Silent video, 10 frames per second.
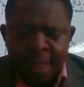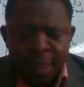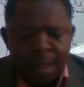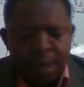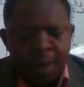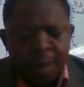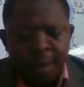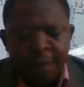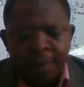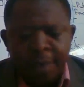Then we
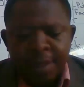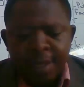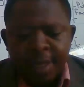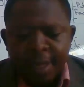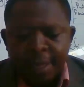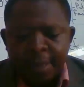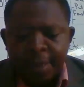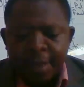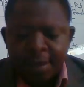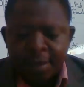have words like
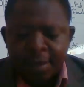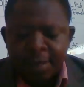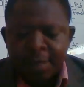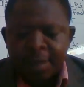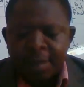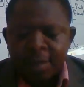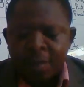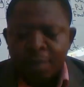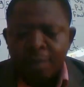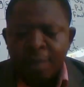impaired, which means
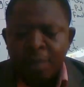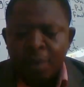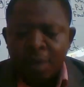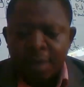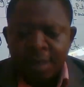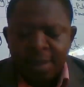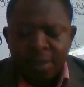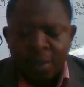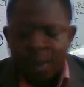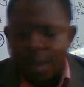made worse,
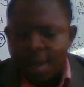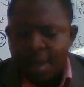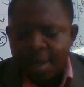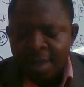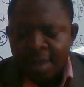weakened,